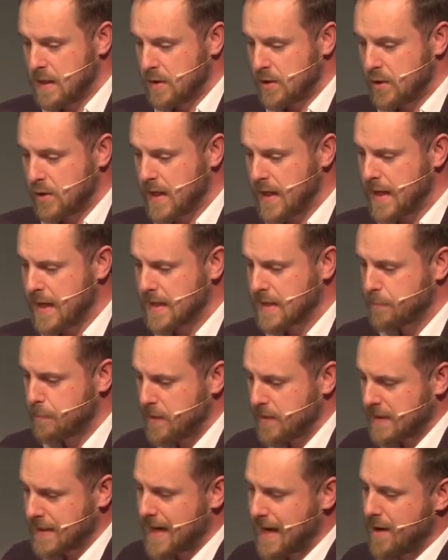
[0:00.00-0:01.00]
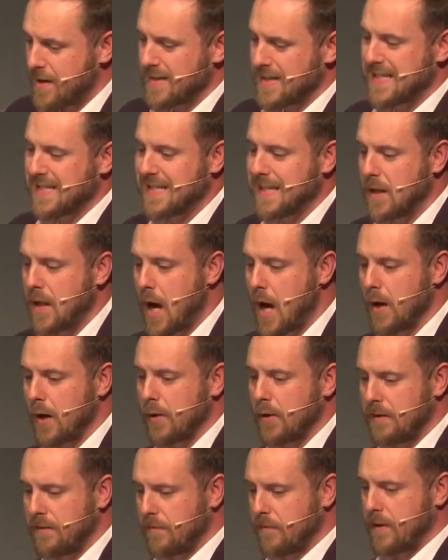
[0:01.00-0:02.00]
Today, express carriers are still
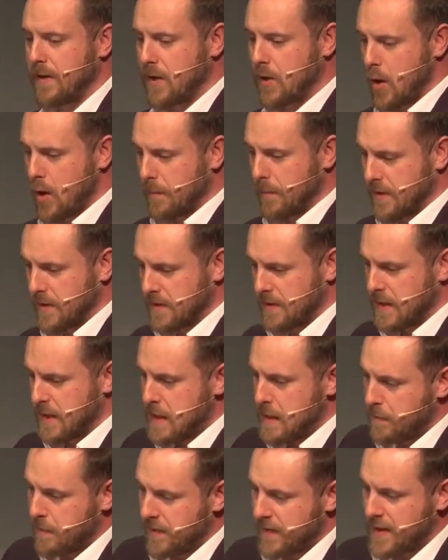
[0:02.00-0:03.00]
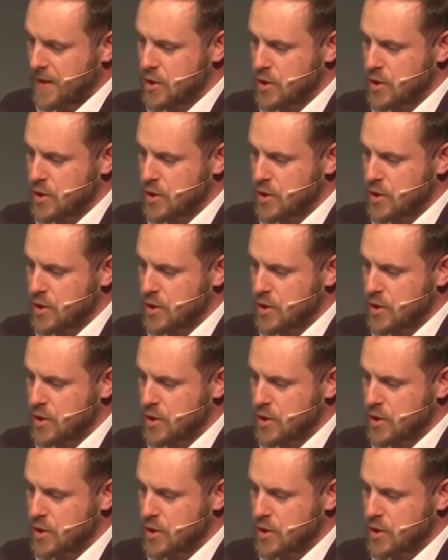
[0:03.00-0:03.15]
hungry for e-commerce, but they